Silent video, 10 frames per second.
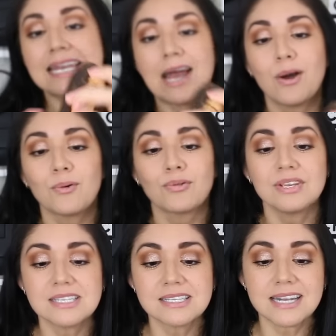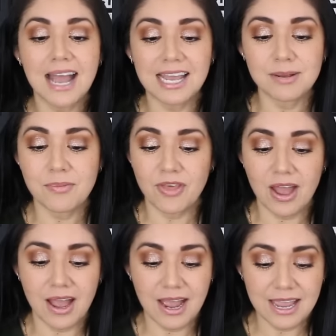Now, this is an item
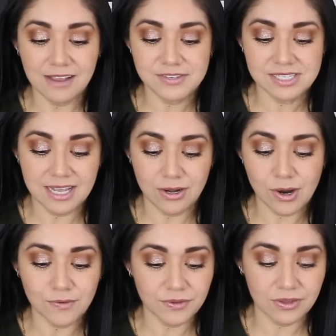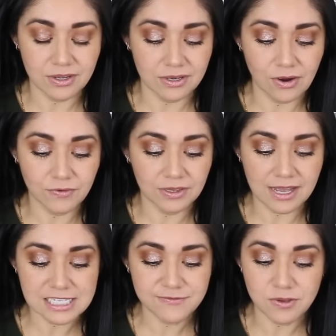that I have said over the over the
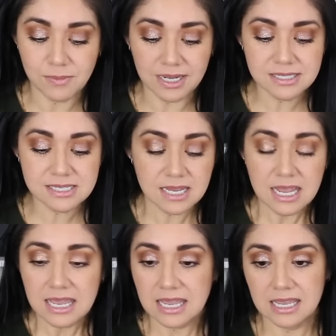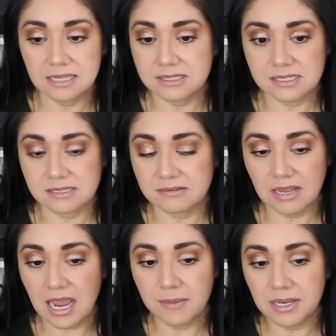last few months. It's
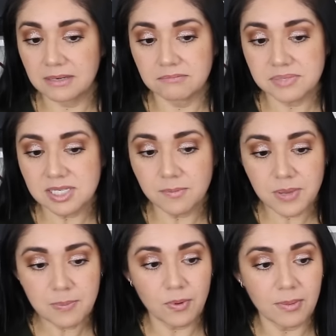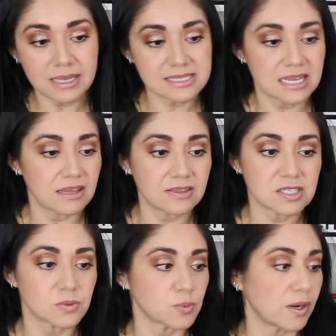I mean, some people might say that
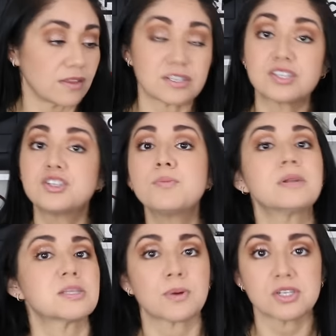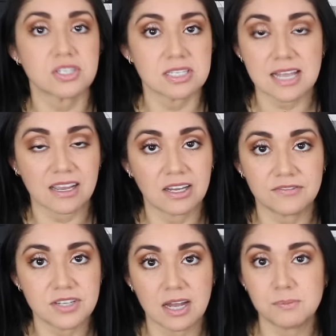this was one of the stupidest purchases I could
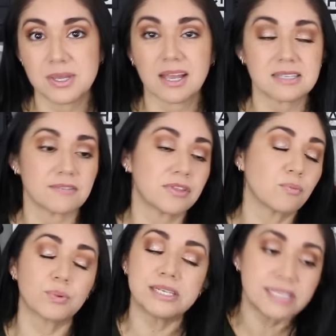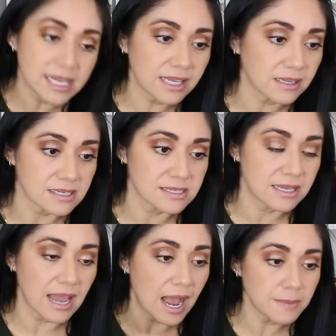have done because of the ridiculous,
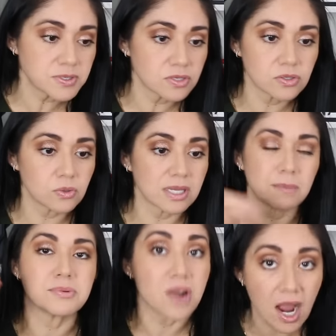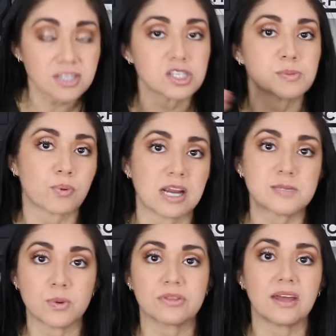the absolutely obnoxious price
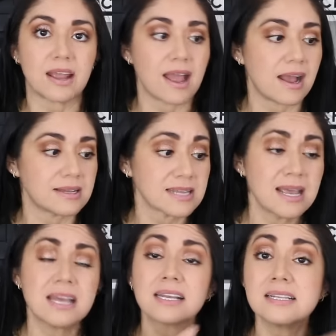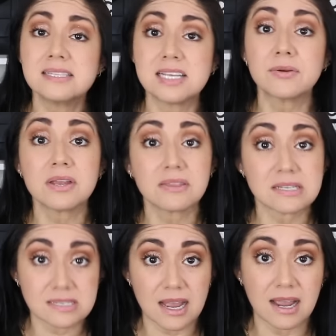point that it has, considering the
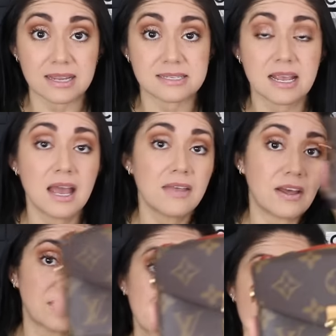size that this